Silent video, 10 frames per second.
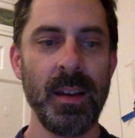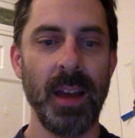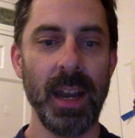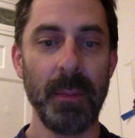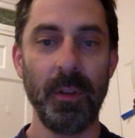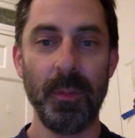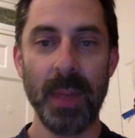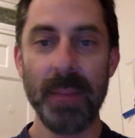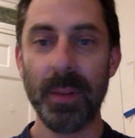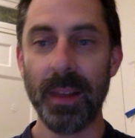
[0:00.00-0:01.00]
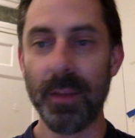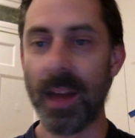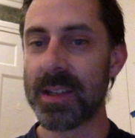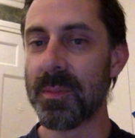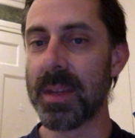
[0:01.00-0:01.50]
a number of people have
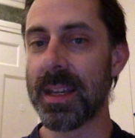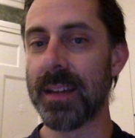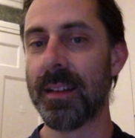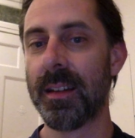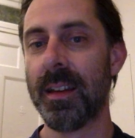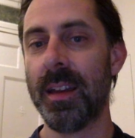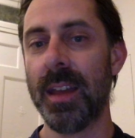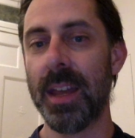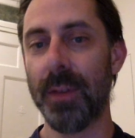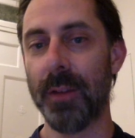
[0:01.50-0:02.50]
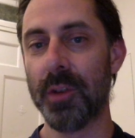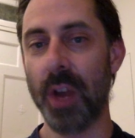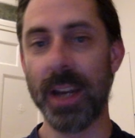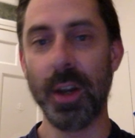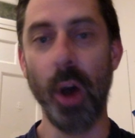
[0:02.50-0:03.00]
asked me if I've
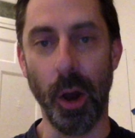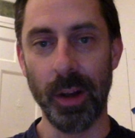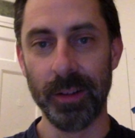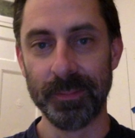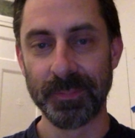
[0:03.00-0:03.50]
tried cock.